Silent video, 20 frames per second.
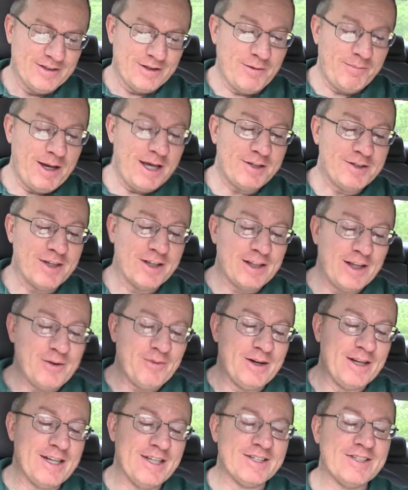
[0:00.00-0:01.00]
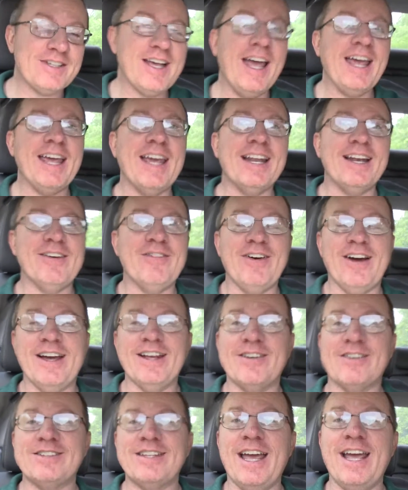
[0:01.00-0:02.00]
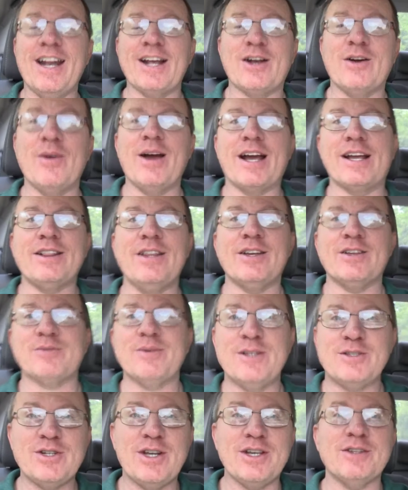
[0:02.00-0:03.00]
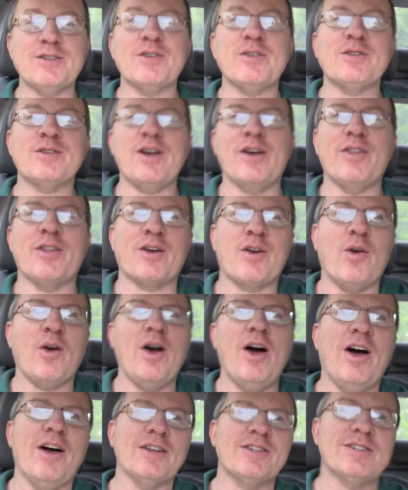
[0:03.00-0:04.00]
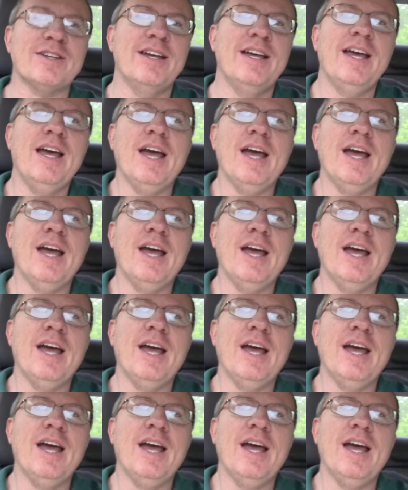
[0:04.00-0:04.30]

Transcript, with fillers: So basically, what he's saying, if I understand it correctly, is when Jesus was on the cross,